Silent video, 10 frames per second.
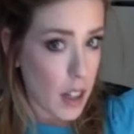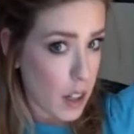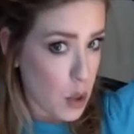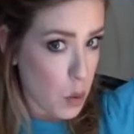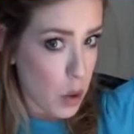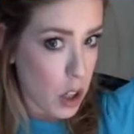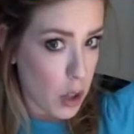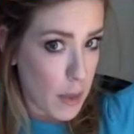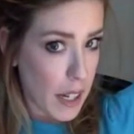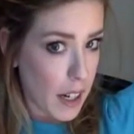kind of
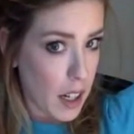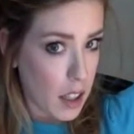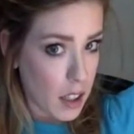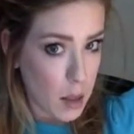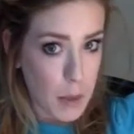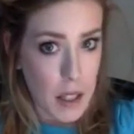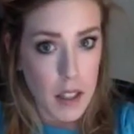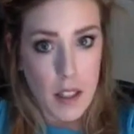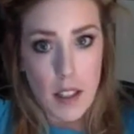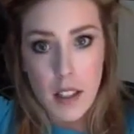twirl my hair a little bit,
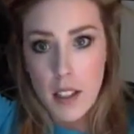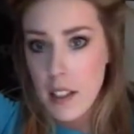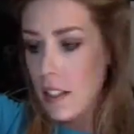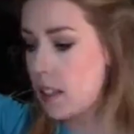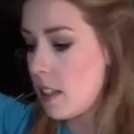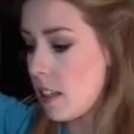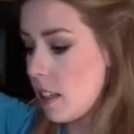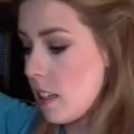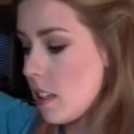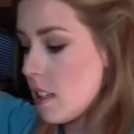
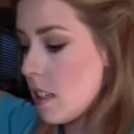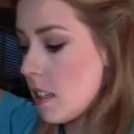and